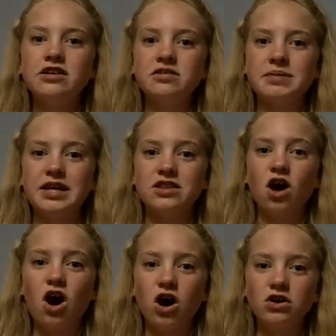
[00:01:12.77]
to be in
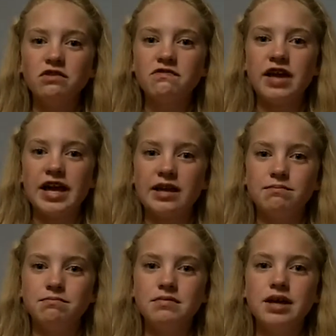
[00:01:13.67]
the Hall of
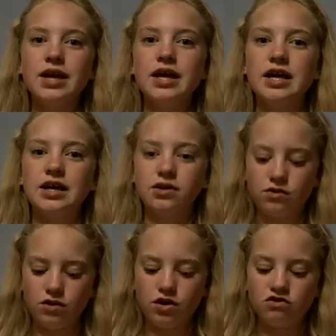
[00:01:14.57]
Fame
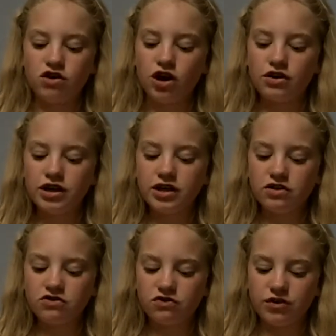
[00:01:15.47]
is
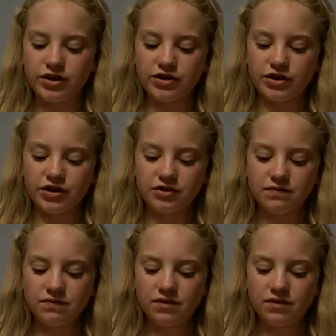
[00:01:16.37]
Charlie Joyner.